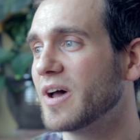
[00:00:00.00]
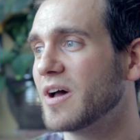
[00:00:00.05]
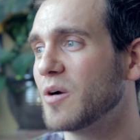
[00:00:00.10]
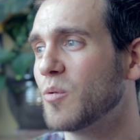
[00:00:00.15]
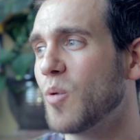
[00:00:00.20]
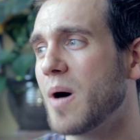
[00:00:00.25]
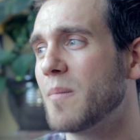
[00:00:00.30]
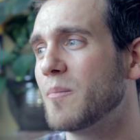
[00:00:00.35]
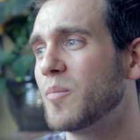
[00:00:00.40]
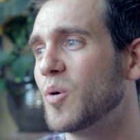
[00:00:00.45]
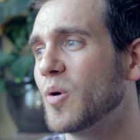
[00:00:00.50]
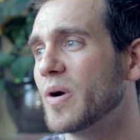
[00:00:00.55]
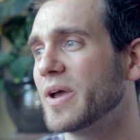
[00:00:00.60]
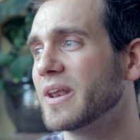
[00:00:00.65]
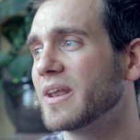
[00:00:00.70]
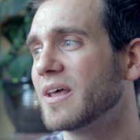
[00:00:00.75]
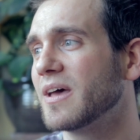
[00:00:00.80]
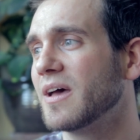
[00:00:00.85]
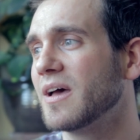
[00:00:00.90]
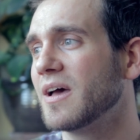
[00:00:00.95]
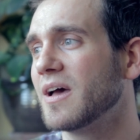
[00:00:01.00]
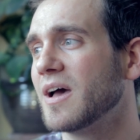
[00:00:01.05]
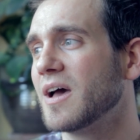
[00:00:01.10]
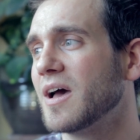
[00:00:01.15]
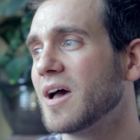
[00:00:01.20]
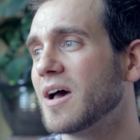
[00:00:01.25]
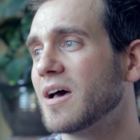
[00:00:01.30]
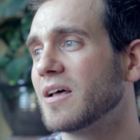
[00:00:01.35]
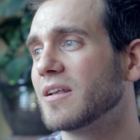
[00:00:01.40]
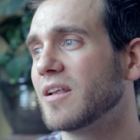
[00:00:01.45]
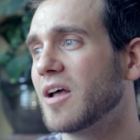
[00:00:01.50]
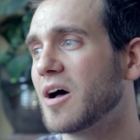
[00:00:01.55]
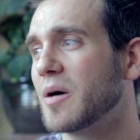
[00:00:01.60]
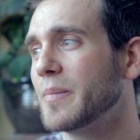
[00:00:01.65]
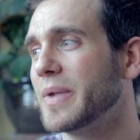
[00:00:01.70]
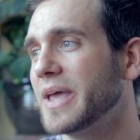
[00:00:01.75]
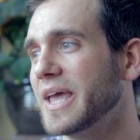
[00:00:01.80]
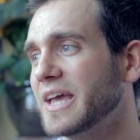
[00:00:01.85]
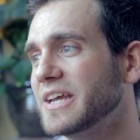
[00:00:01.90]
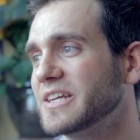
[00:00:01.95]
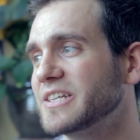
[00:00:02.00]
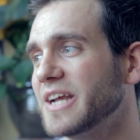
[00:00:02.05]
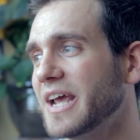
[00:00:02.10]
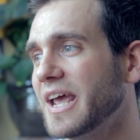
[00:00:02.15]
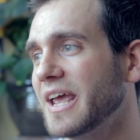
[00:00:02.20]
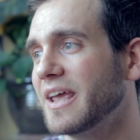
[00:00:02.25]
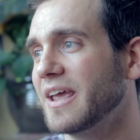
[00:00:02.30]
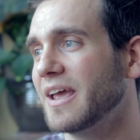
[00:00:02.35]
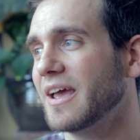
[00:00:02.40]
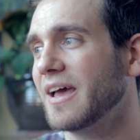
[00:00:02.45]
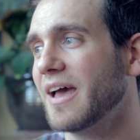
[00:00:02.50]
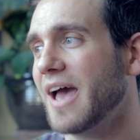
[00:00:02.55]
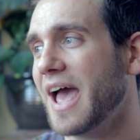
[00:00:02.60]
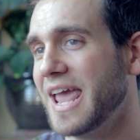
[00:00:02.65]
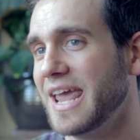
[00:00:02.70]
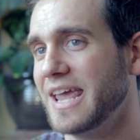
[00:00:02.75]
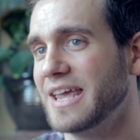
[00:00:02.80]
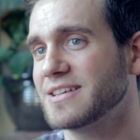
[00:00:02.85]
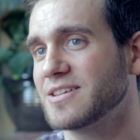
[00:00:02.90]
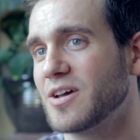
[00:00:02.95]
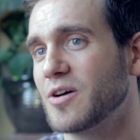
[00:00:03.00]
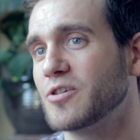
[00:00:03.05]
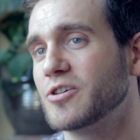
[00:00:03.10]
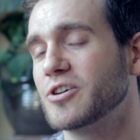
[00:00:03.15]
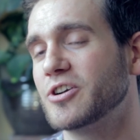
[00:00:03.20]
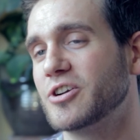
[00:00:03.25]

At one point, Lama Yeshe ate his own